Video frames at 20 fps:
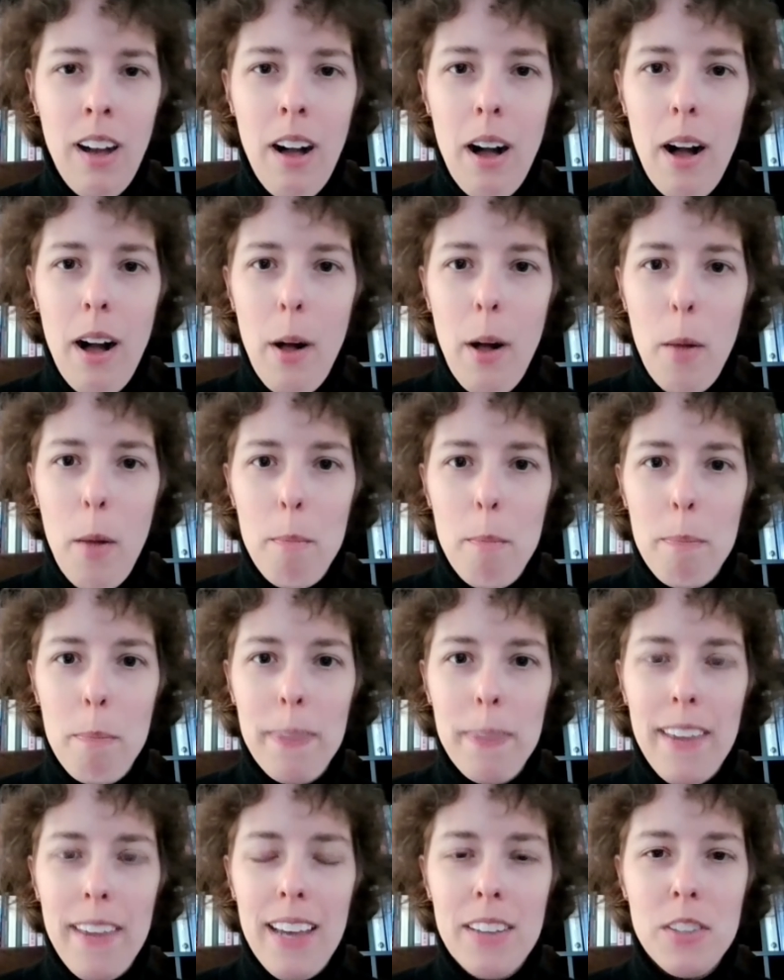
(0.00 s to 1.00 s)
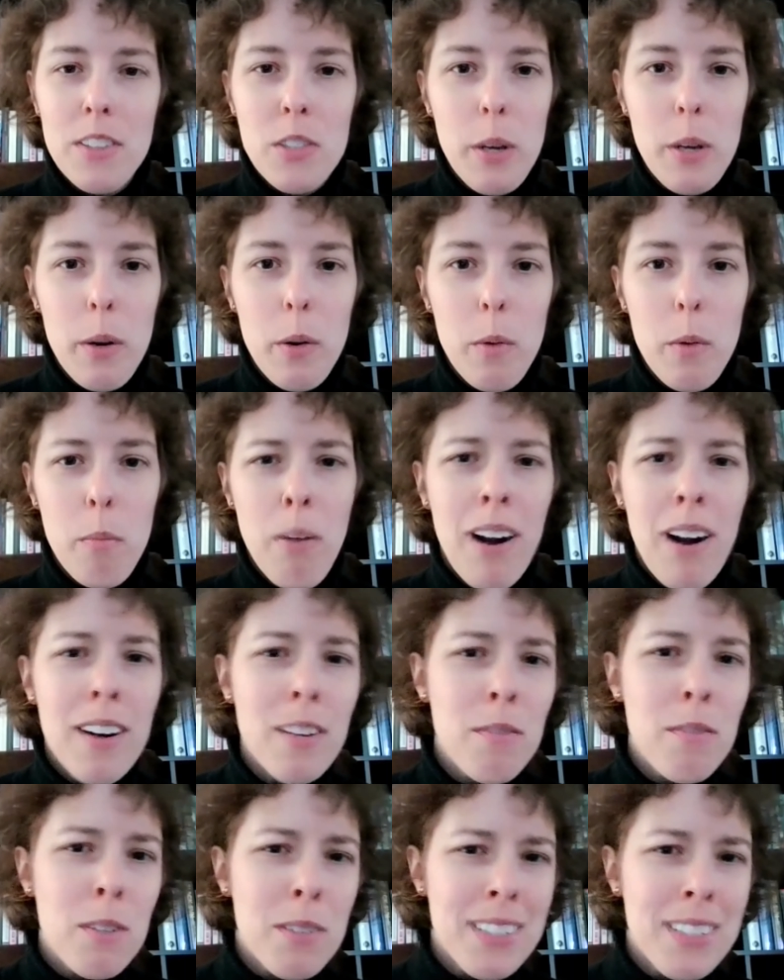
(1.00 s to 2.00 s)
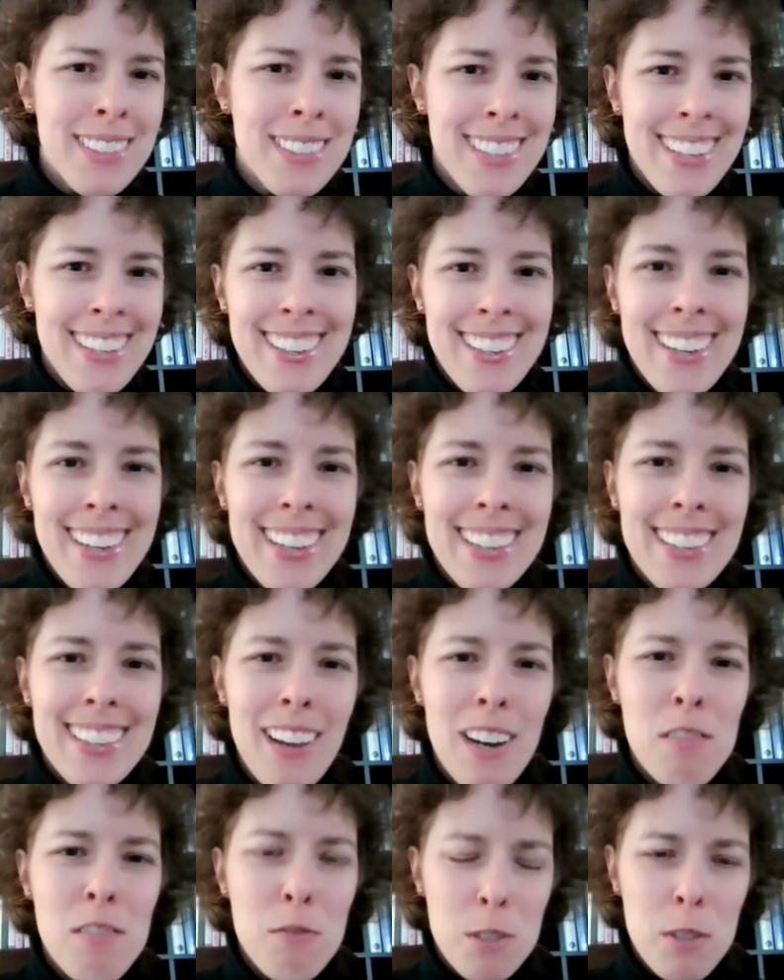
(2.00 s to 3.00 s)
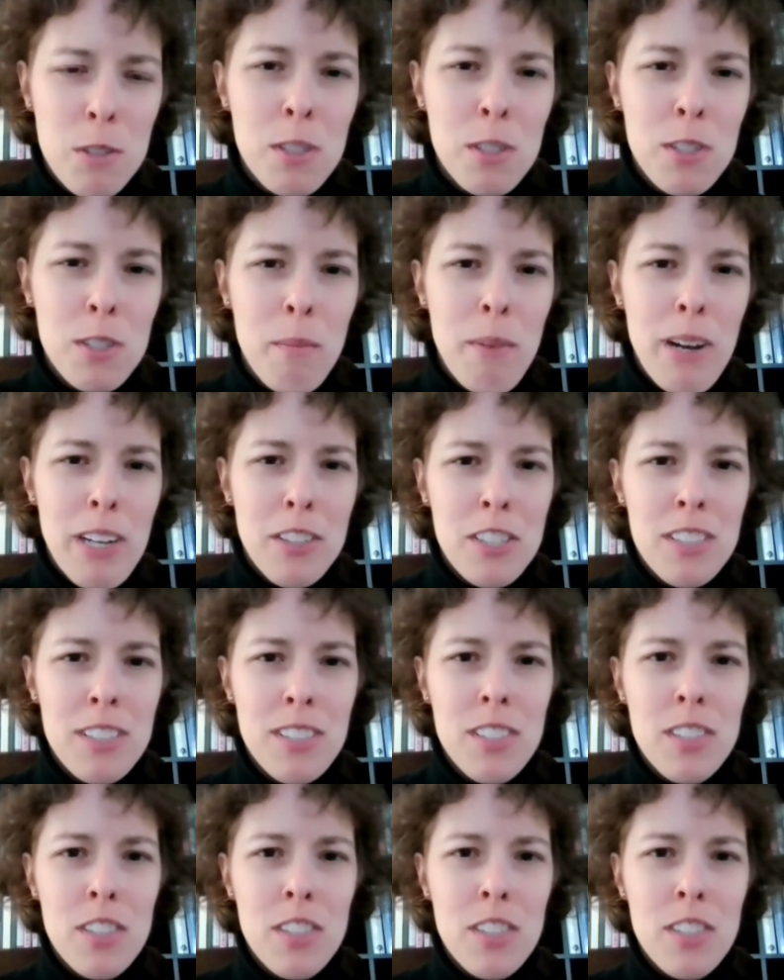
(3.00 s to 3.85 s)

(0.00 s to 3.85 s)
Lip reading: And so part of the reason I think I love Ruth so much is